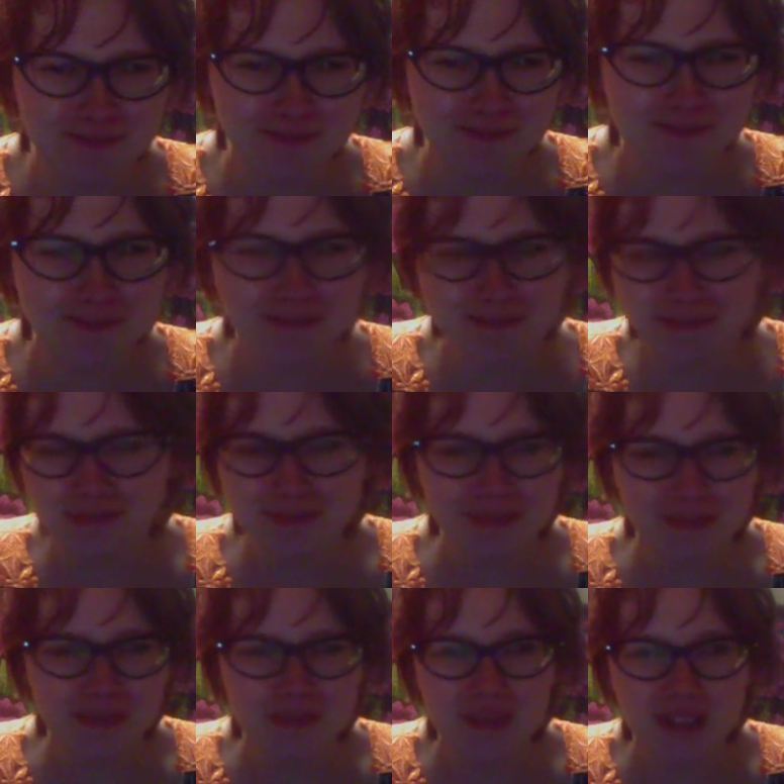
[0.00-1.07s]

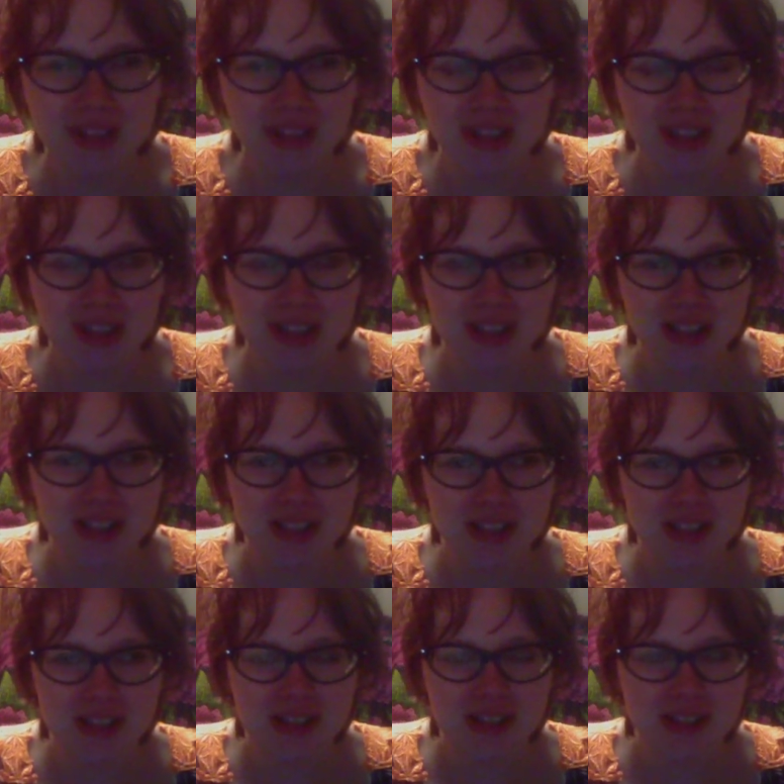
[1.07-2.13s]

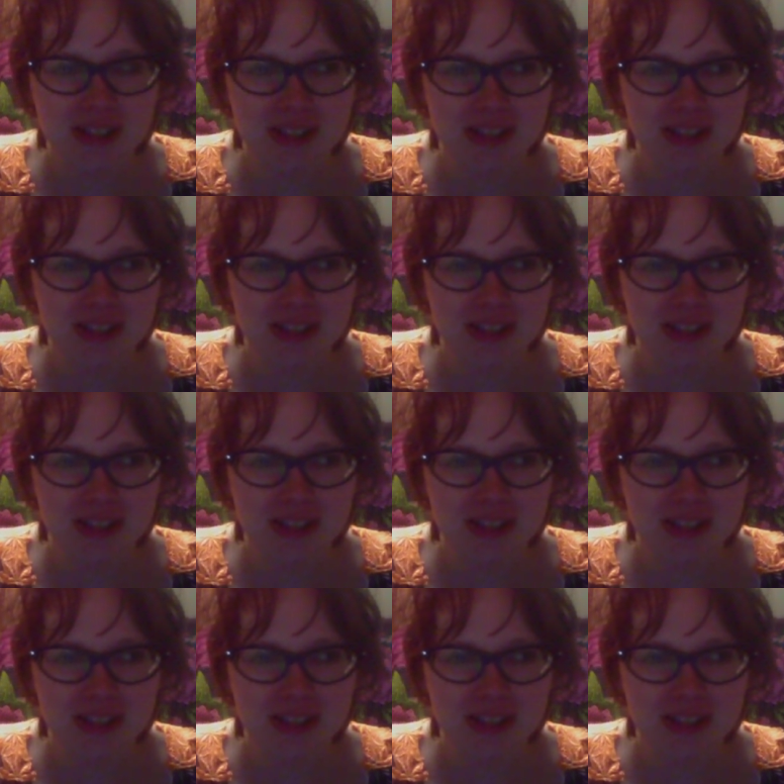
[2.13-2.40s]
(no one is talking)